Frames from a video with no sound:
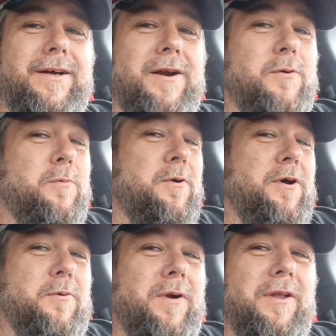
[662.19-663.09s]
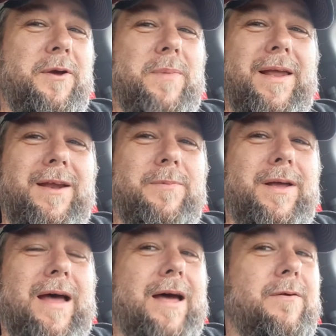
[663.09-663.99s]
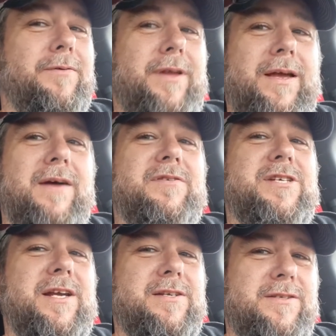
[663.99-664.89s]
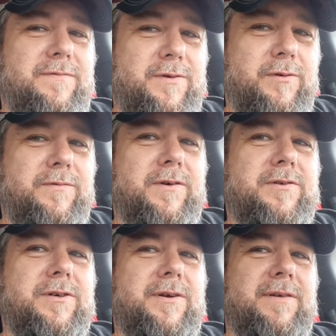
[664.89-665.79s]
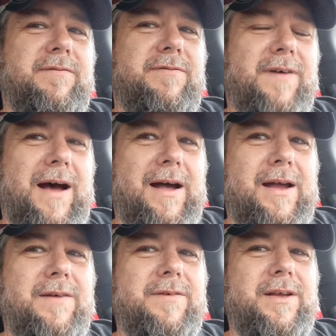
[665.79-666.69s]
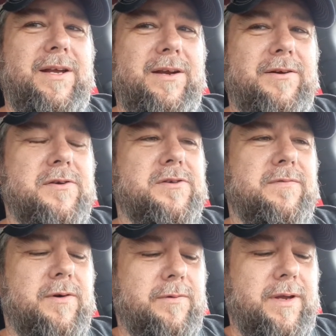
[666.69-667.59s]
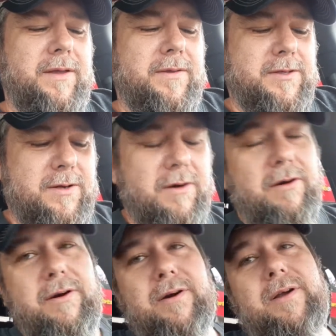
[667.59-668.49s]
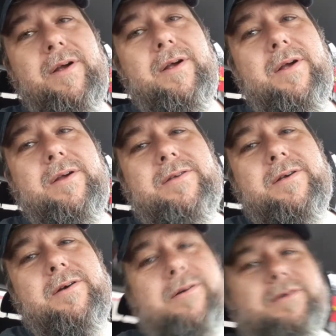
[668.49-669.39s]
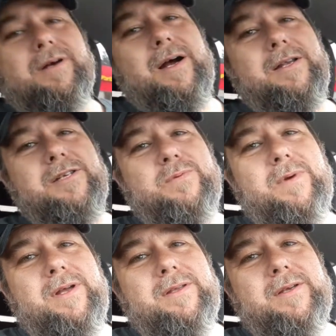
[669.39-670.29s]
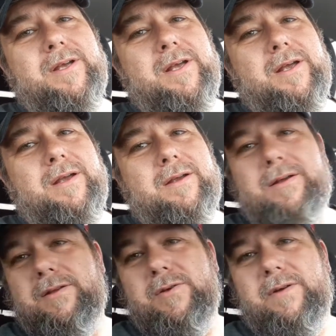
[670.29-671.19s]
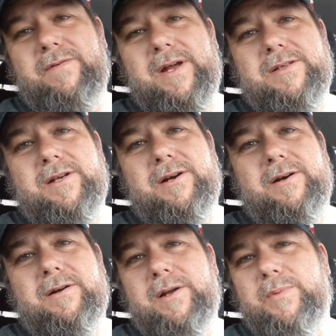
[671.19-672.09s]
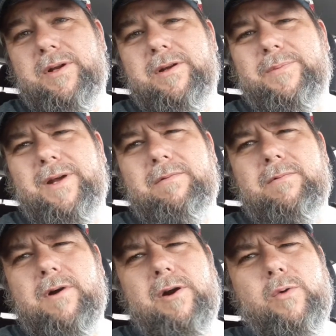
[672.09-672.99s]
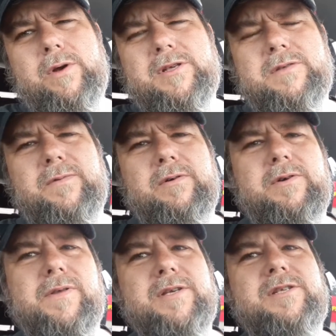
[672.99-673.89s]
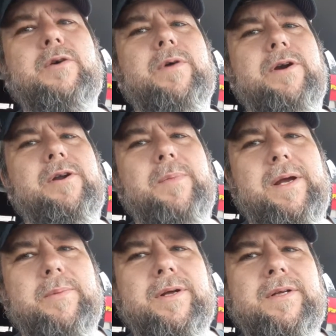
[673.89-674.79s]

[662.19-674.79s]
don't want to really admit it, but I don't think I've changed the fuel filter in 5 years of owning this car. So I just went to Advance here and picked up a CarQuest filter. That's still weird to me, but